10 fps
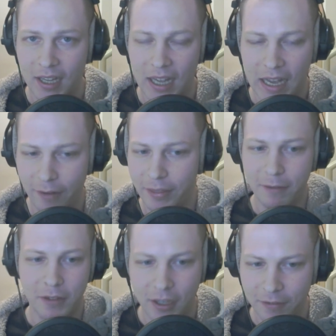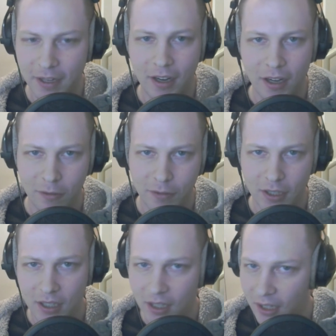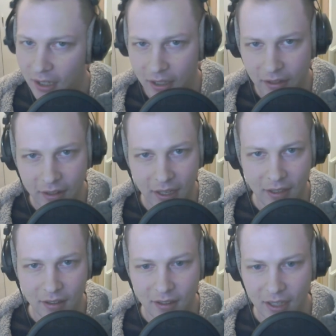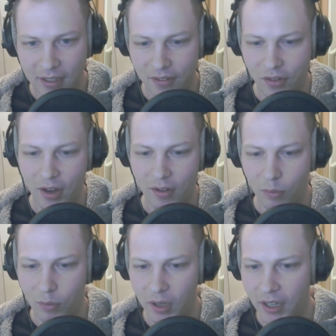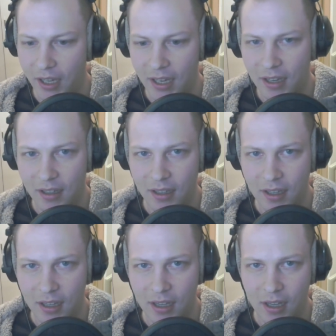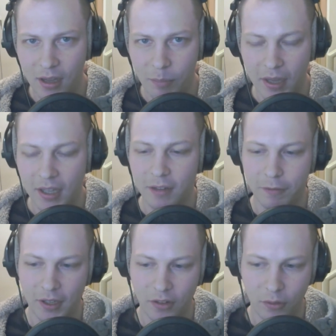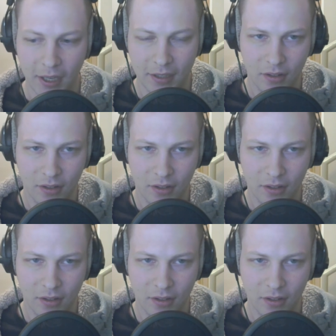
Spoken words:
And if they have a lot of carryover, then it doesn't really make a difference, right?